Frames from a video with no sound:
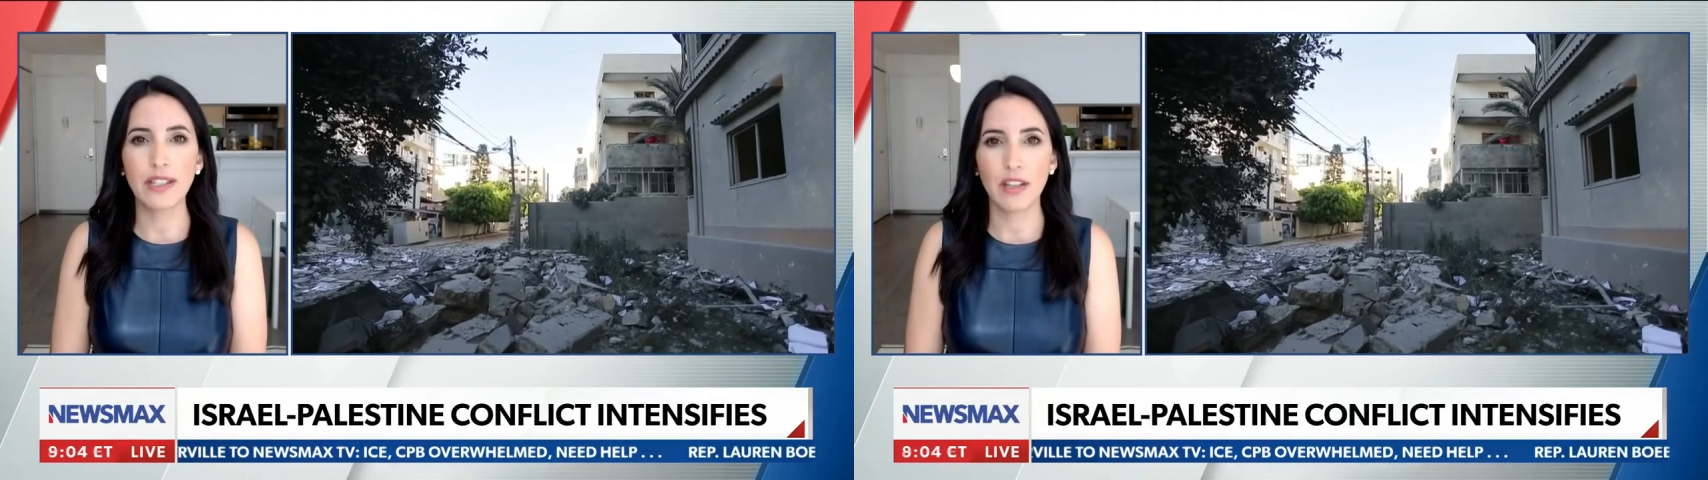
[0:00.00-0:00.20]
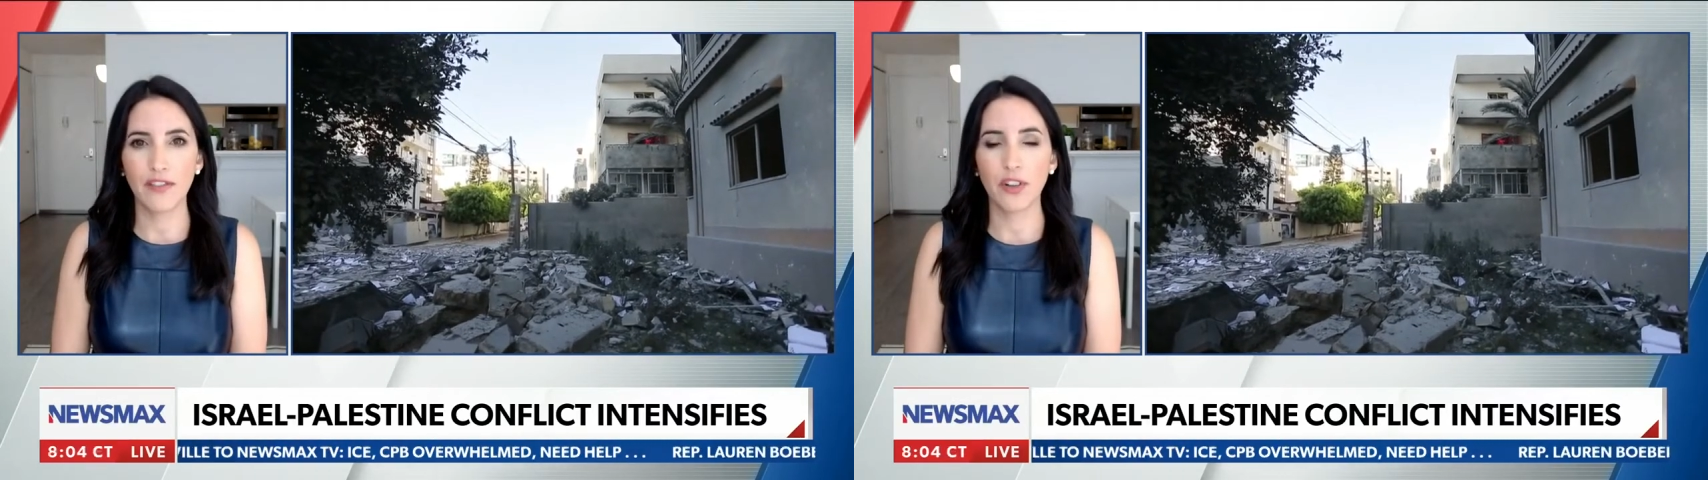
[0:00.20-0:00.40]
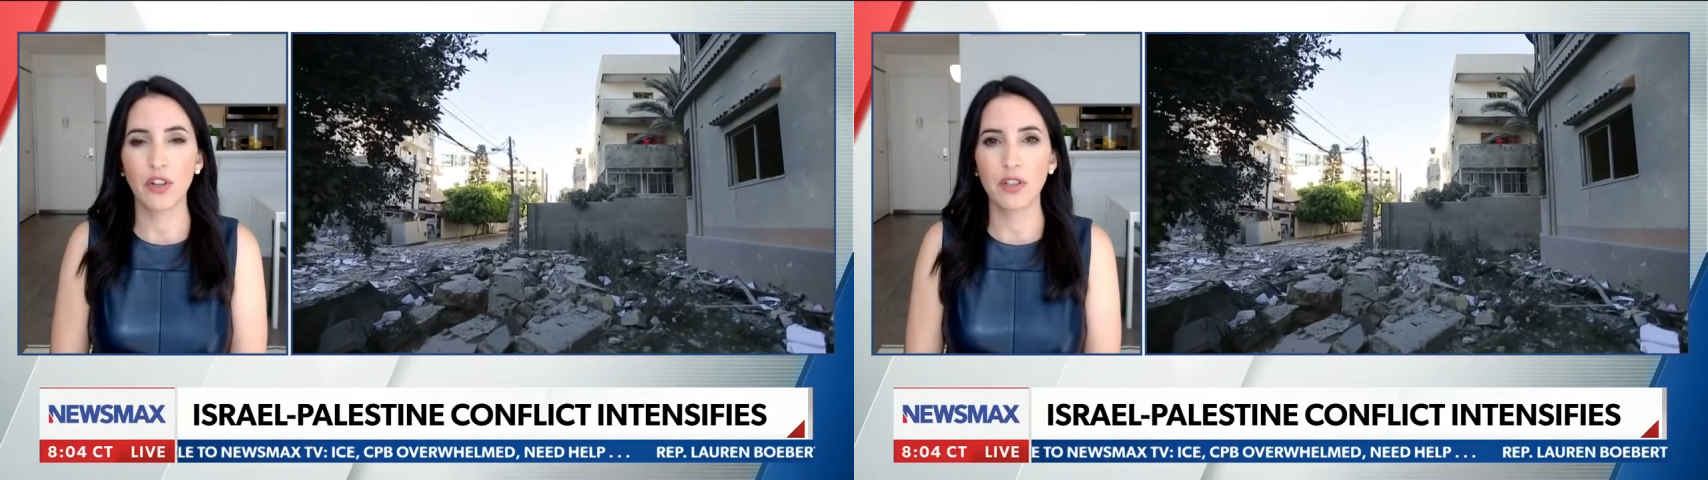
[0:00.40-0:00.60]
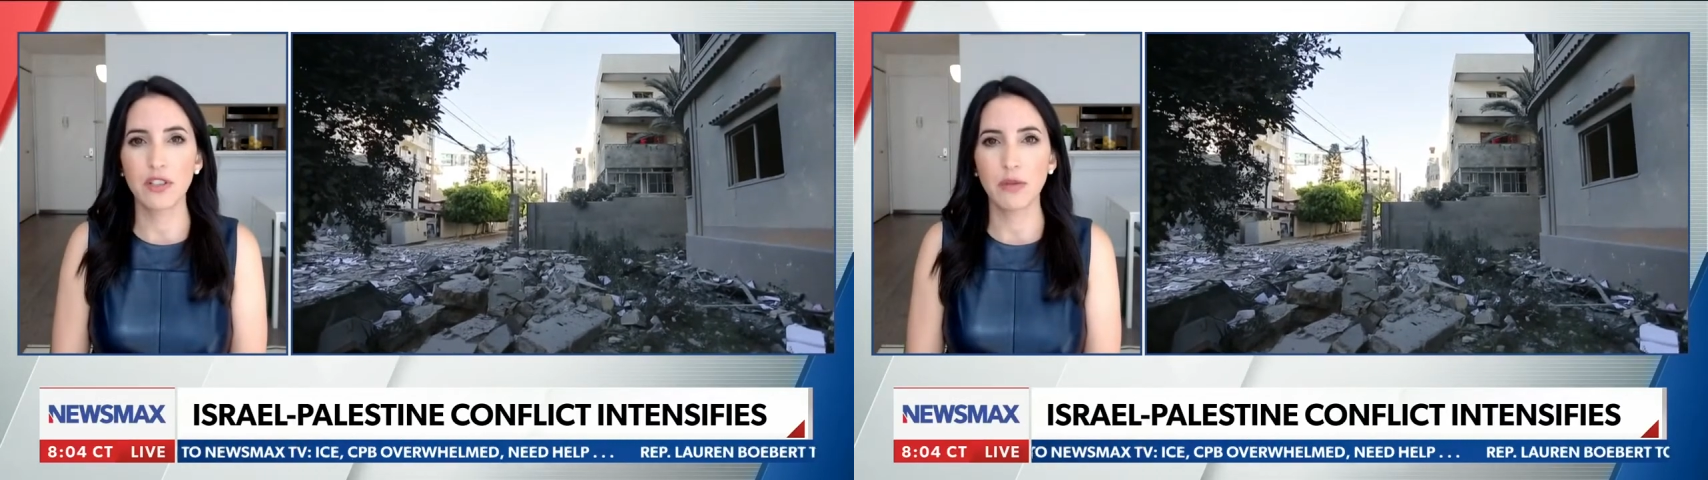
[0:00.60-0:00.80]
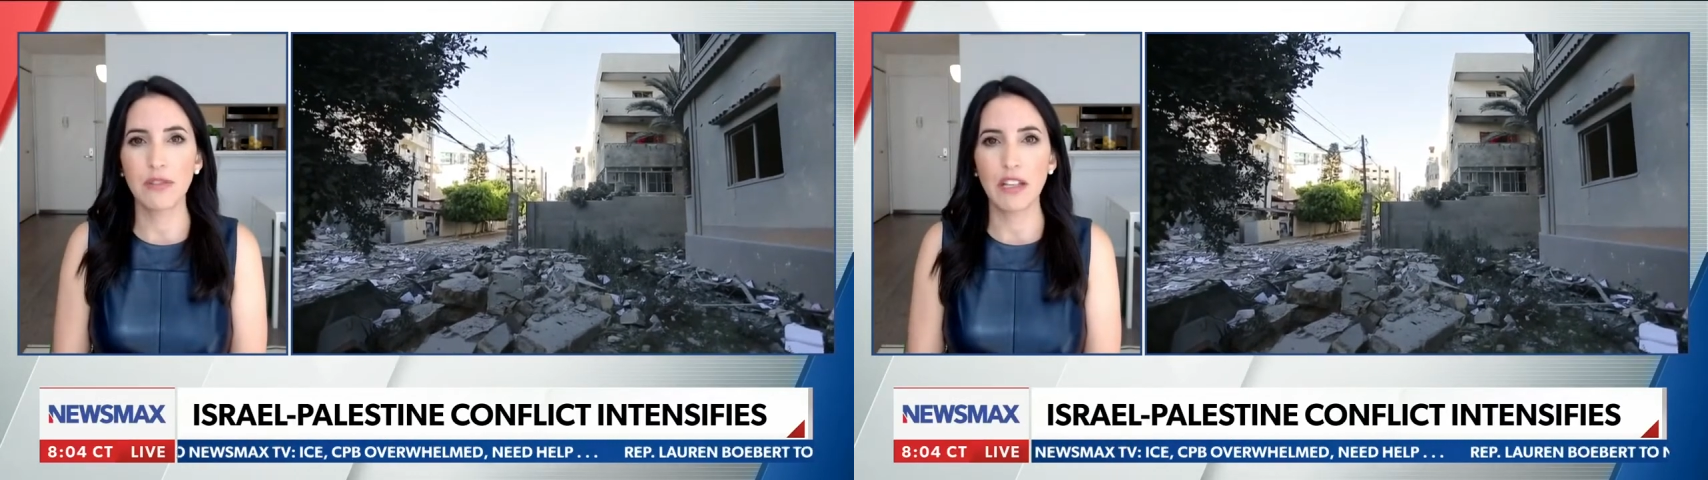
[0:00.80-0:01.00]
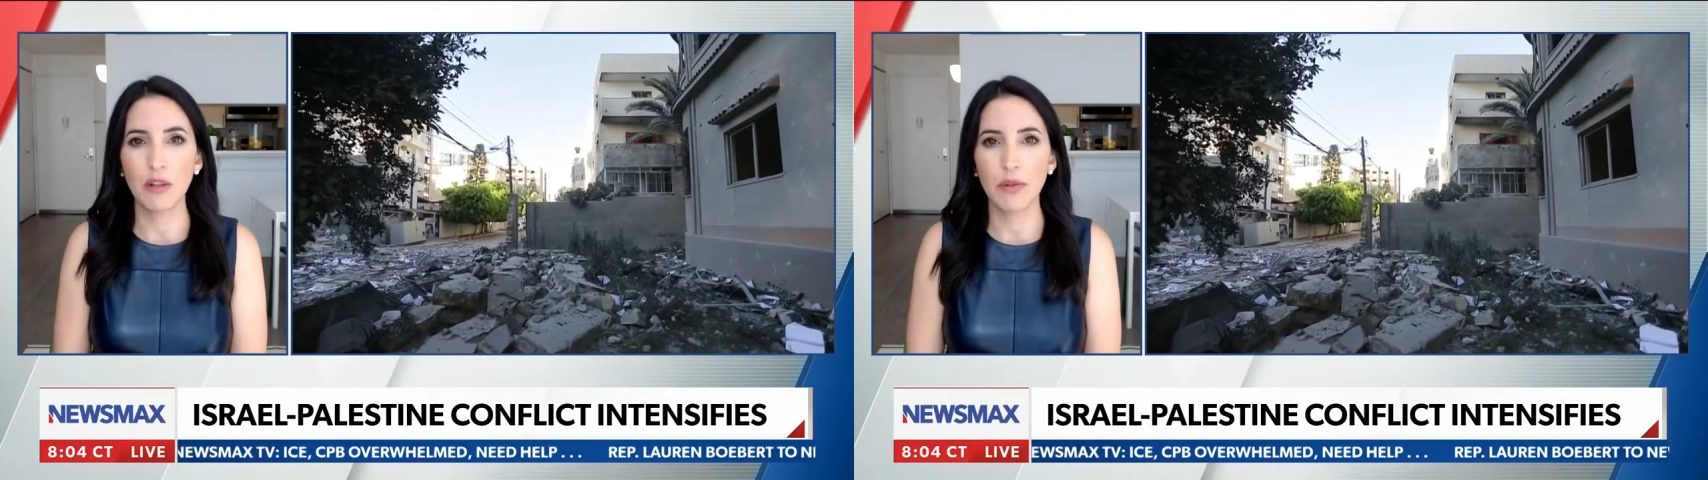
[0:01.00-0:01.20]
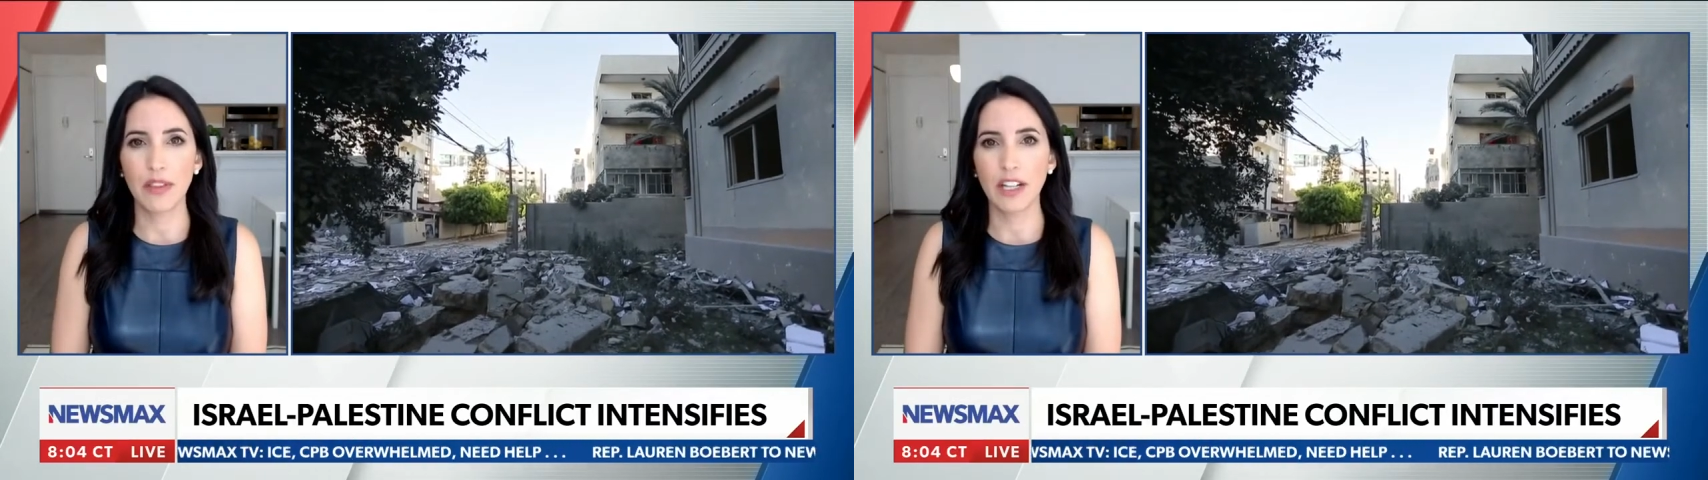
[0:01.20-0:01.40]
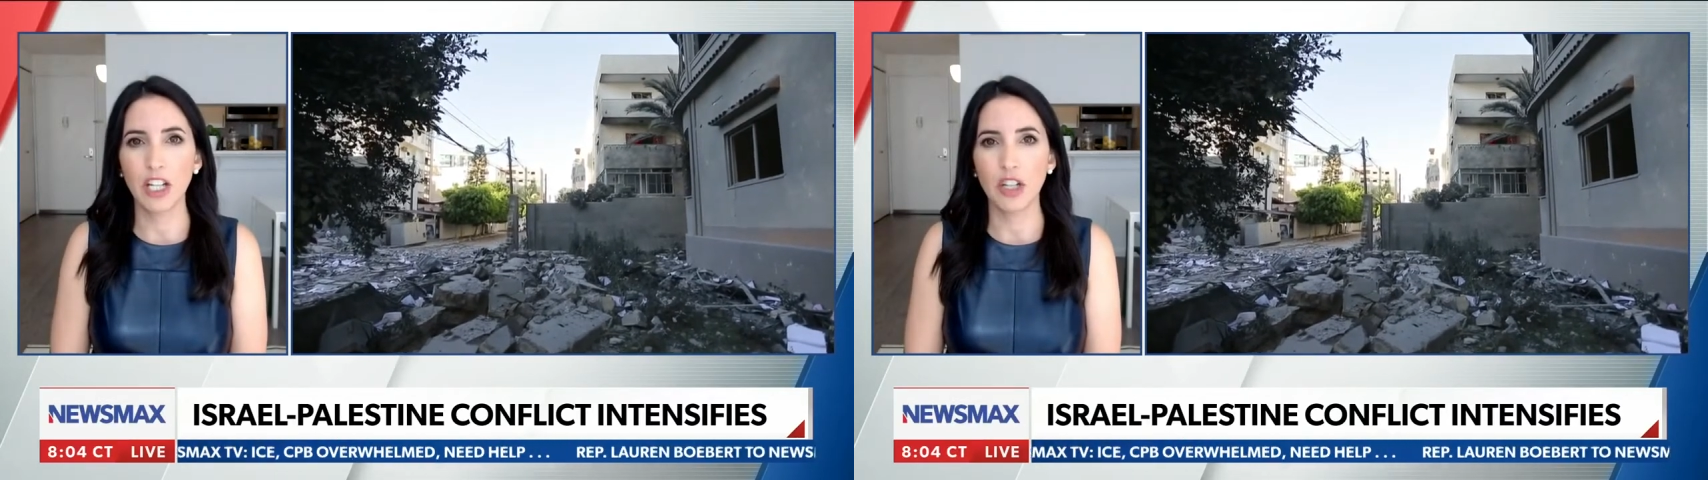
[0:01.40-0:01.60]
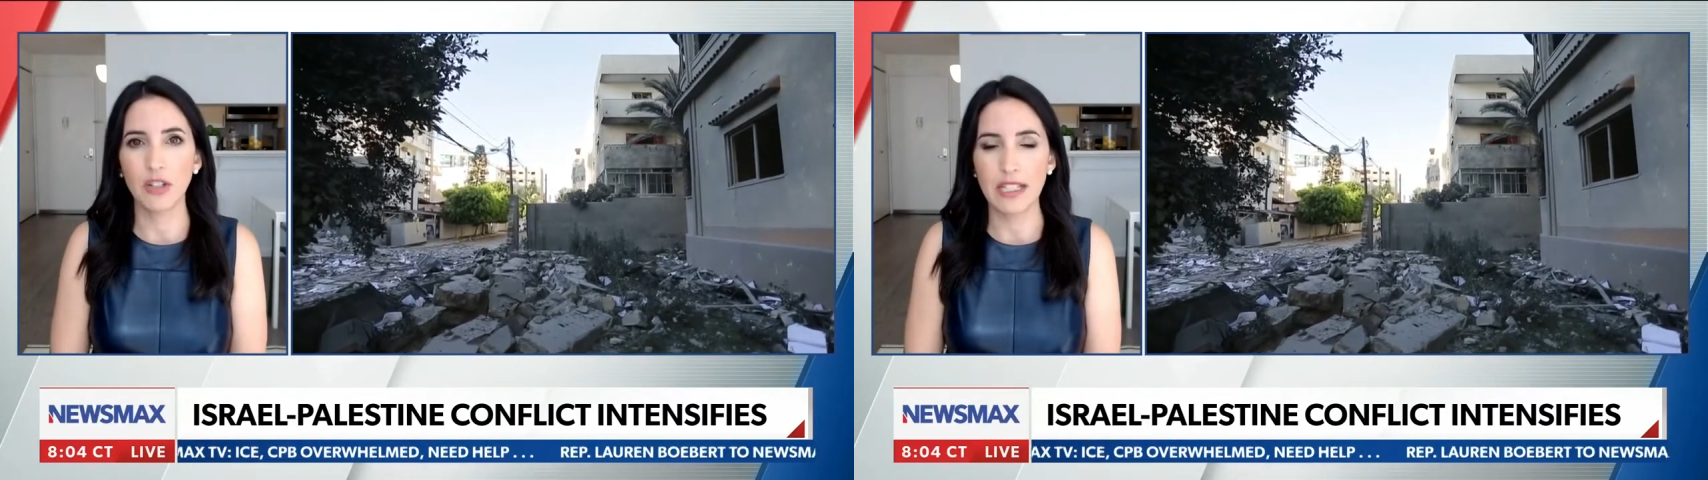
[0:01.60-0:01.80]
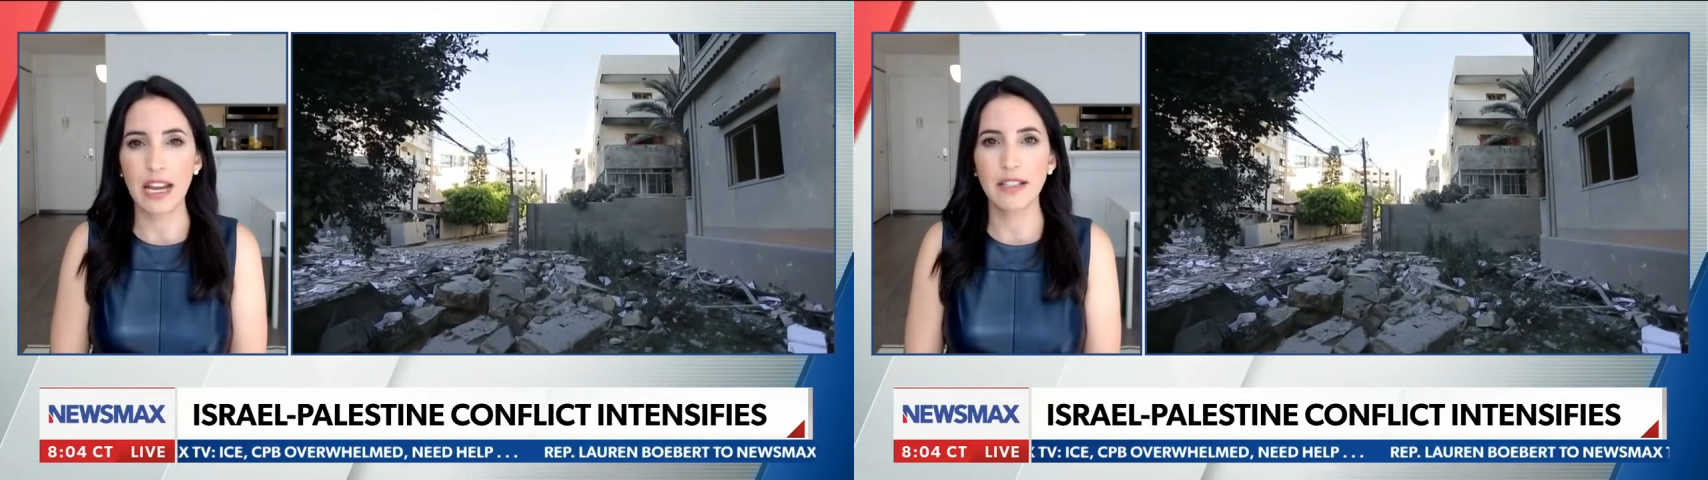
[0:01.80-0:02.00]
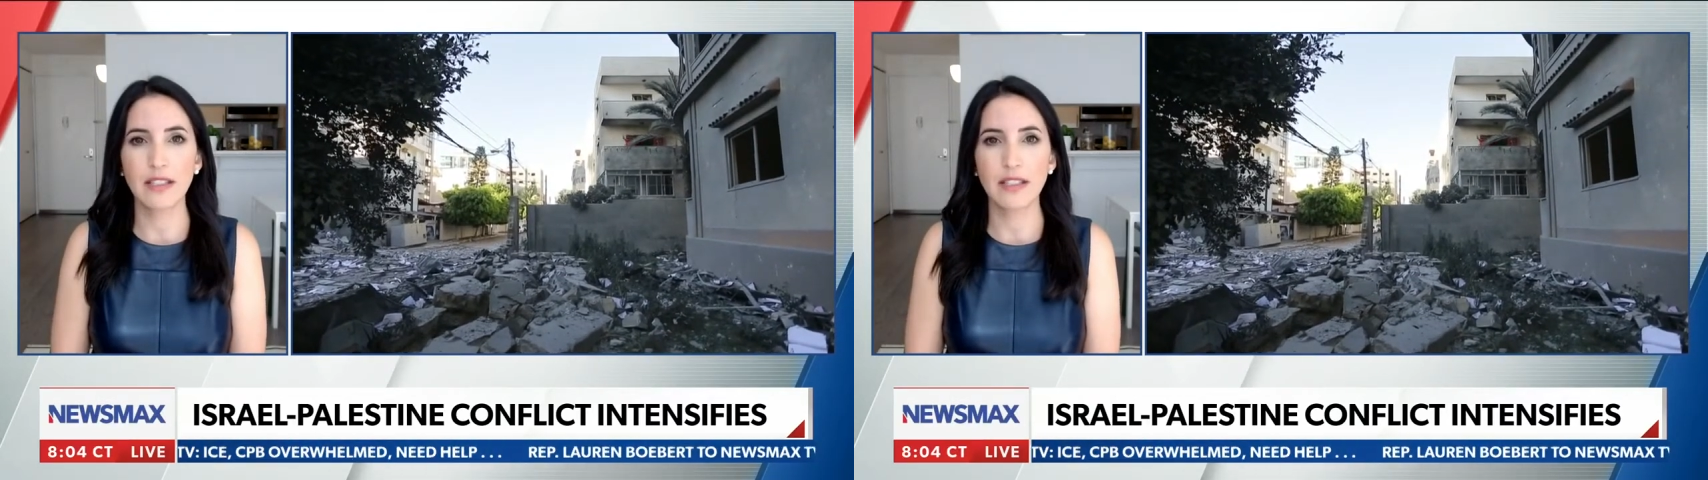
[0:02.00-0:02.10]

difficult to deal with and contain.